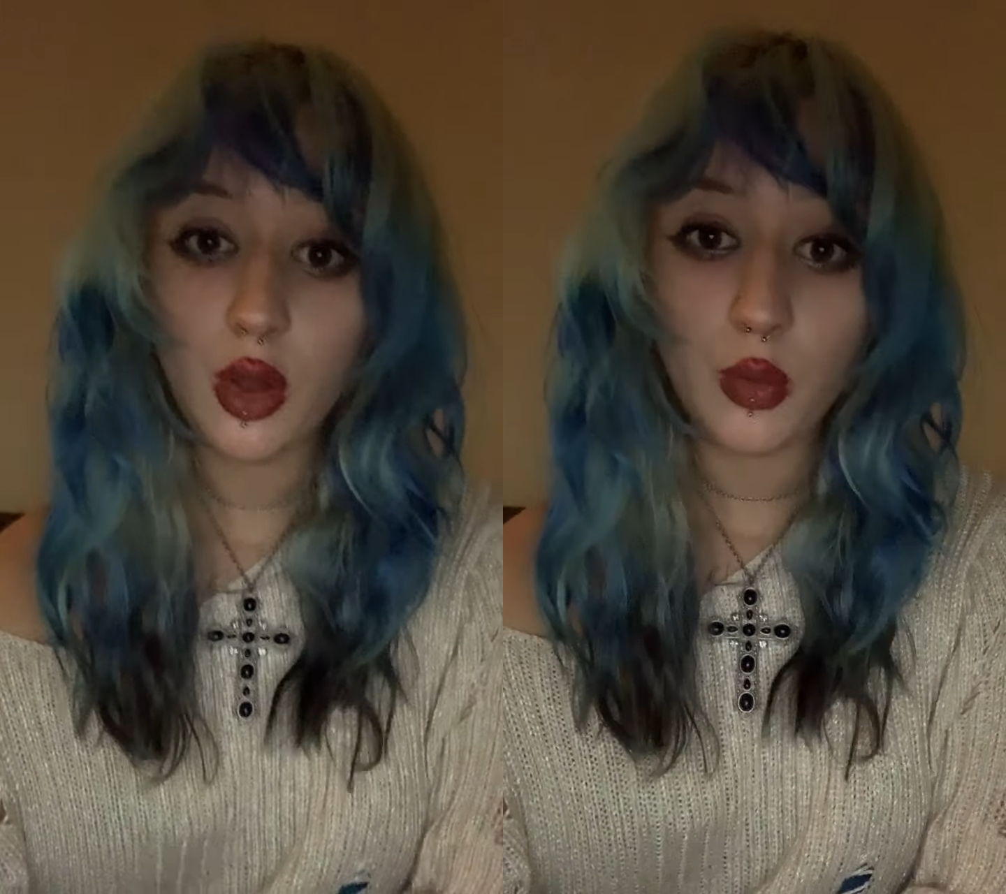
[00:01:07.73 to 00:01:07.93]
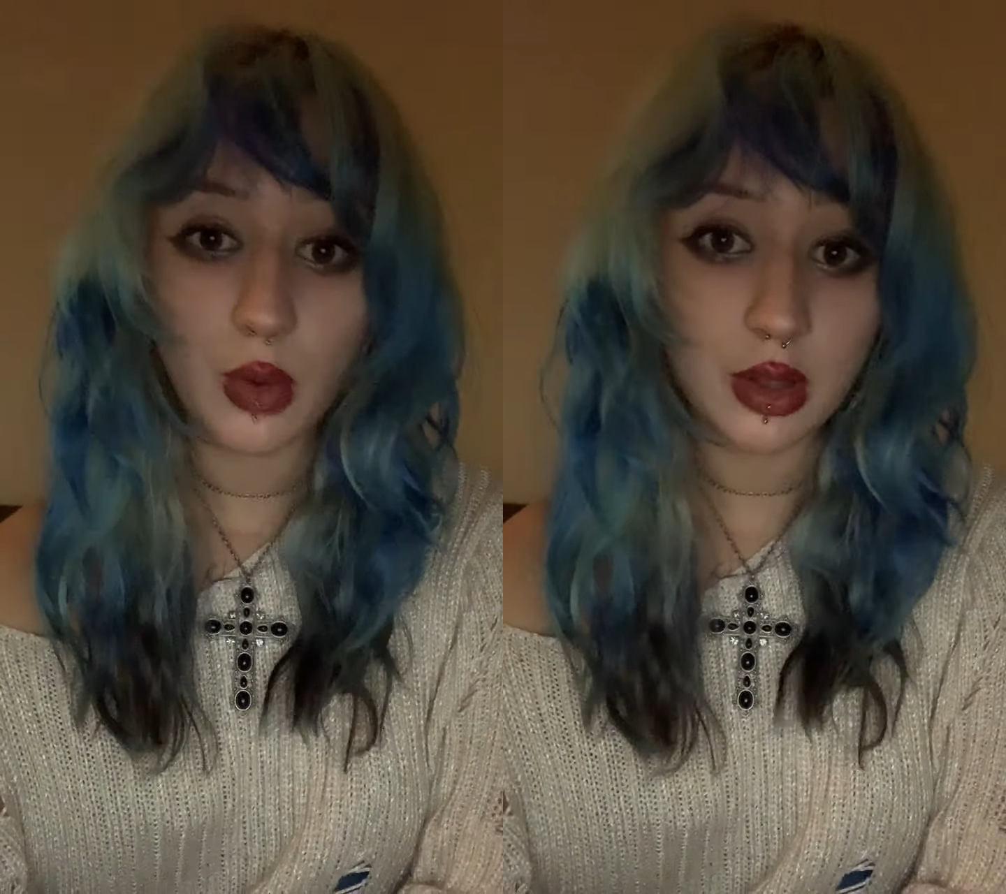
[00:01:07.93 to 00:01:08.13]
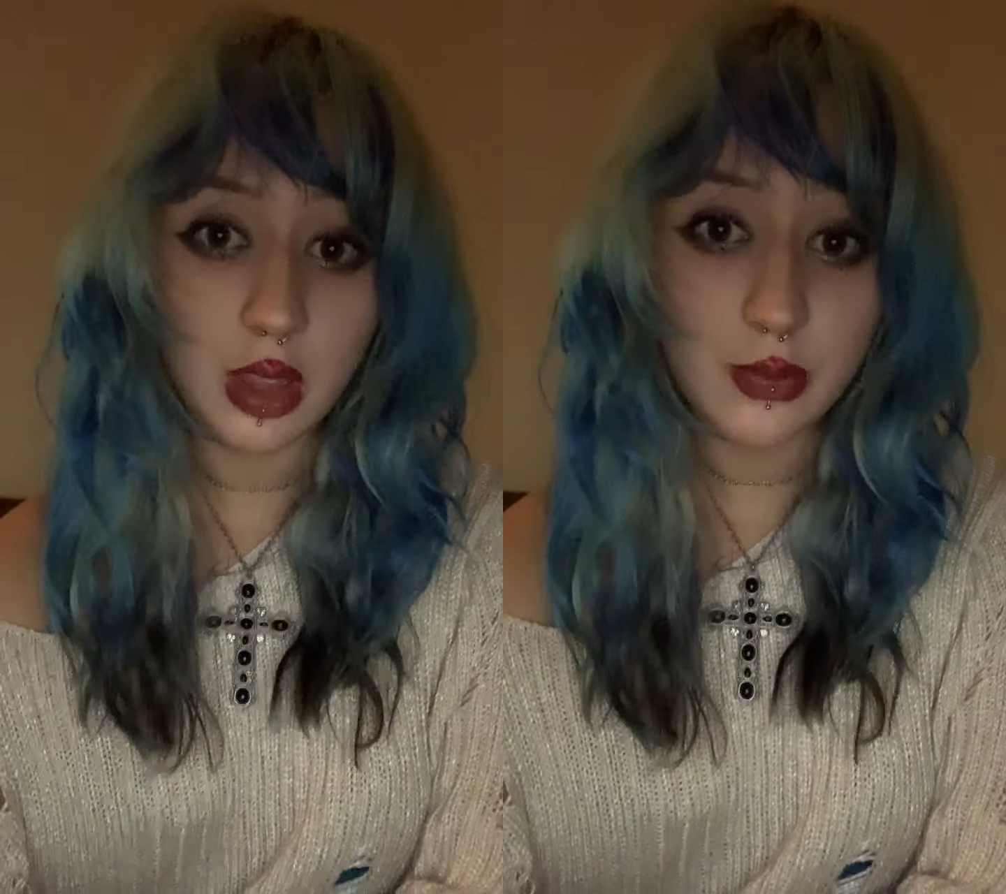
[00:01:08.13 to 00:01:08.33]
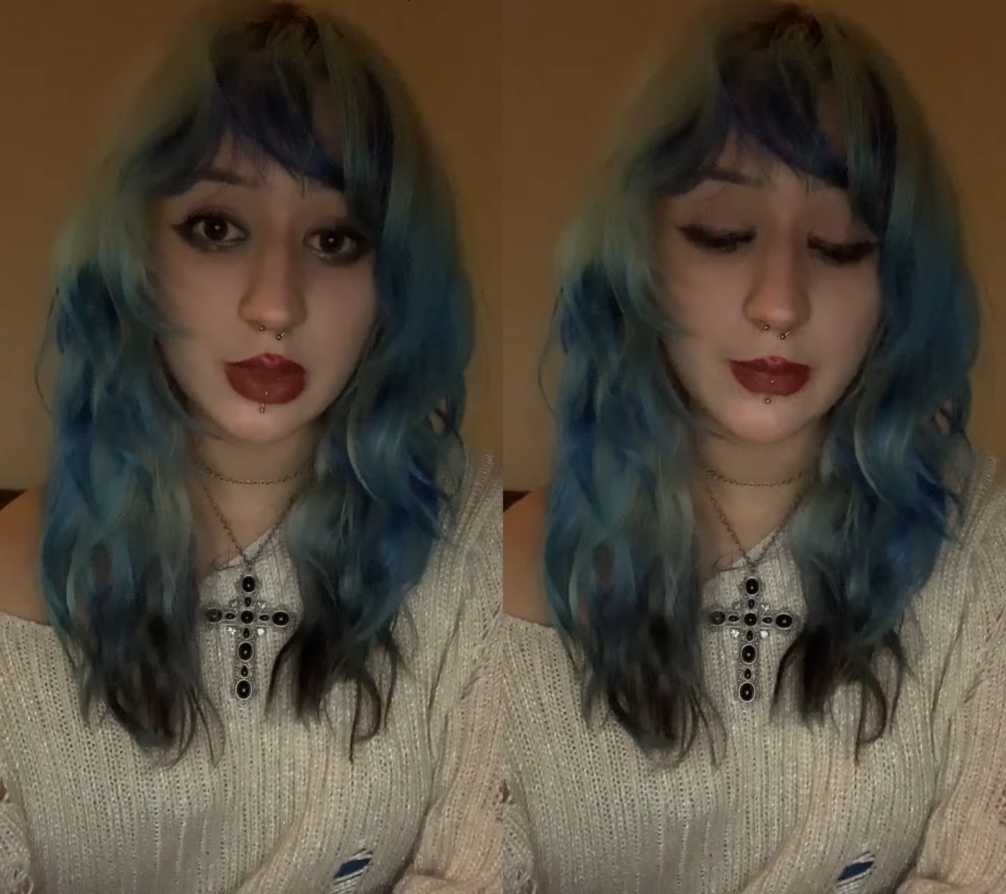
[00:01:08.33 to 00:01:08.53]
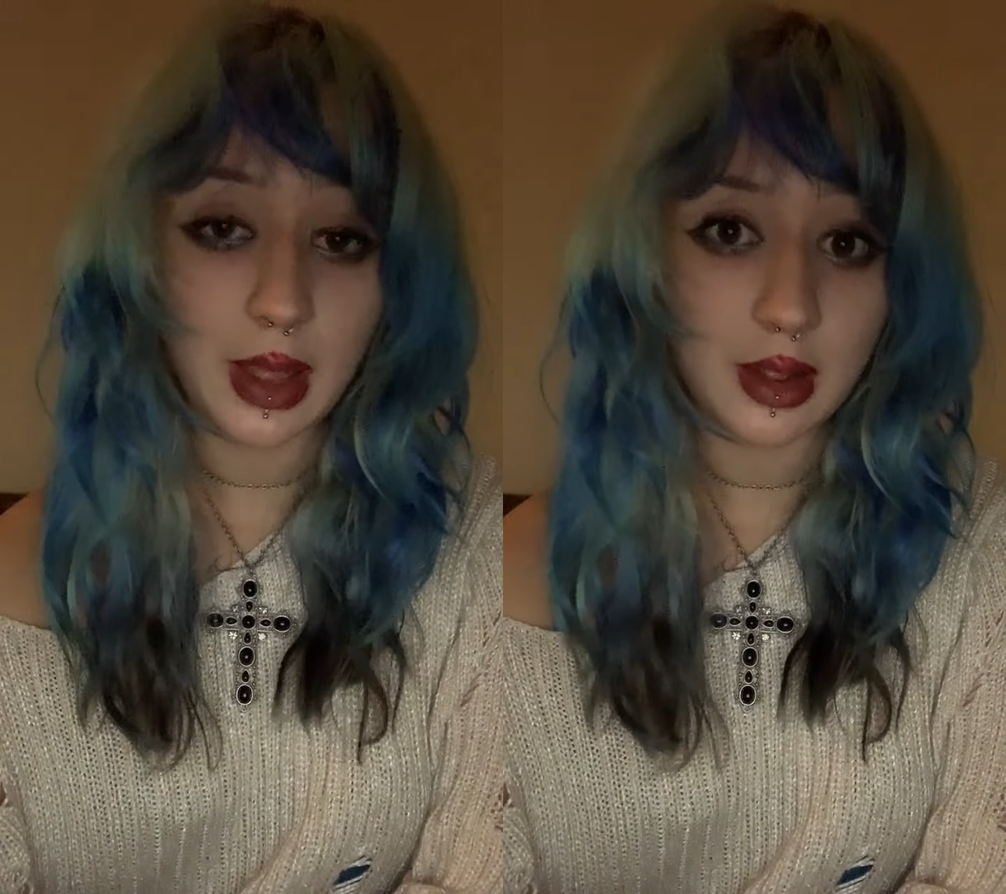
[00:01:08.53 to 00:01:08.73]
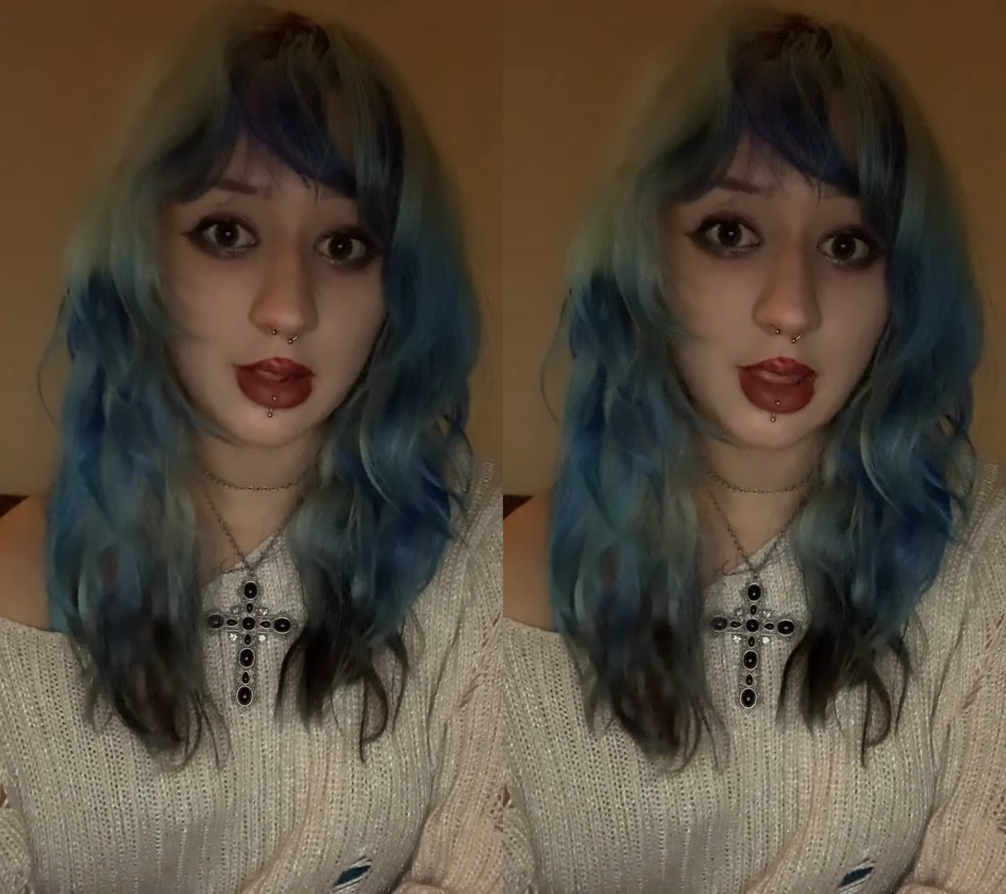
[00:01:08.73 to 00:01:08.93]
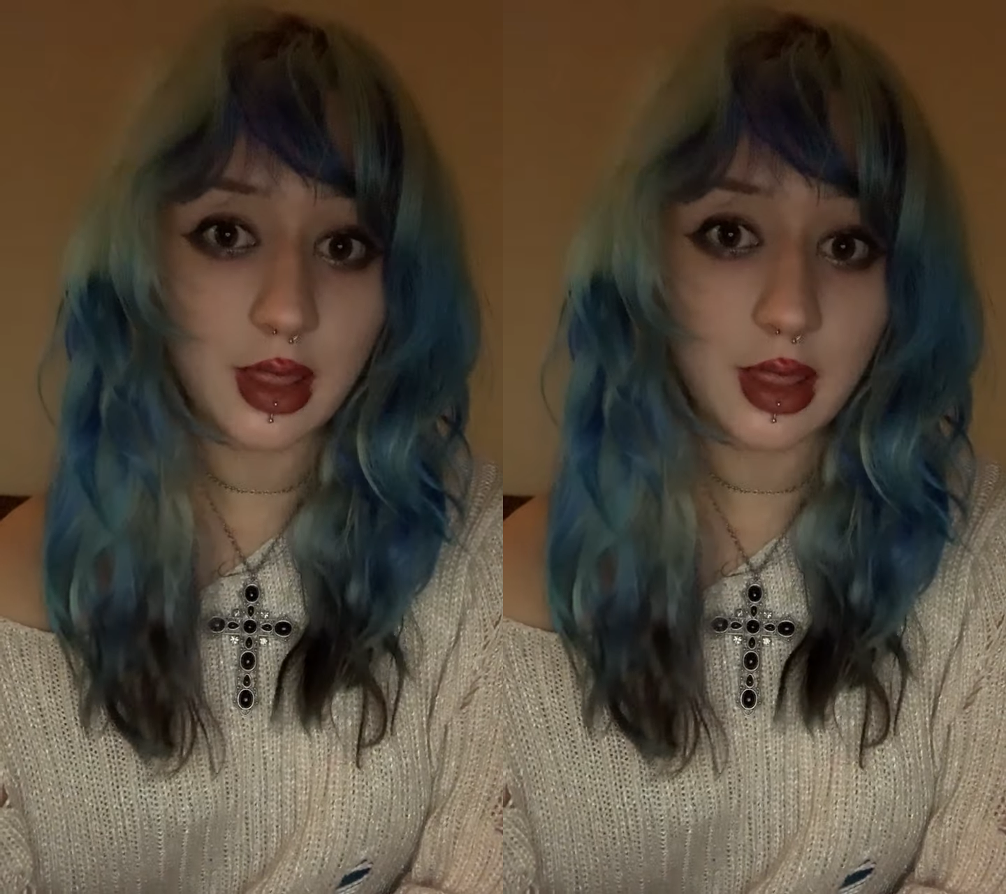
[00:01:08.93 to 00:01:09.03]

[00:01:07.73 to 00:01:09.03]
While keeping the bike light,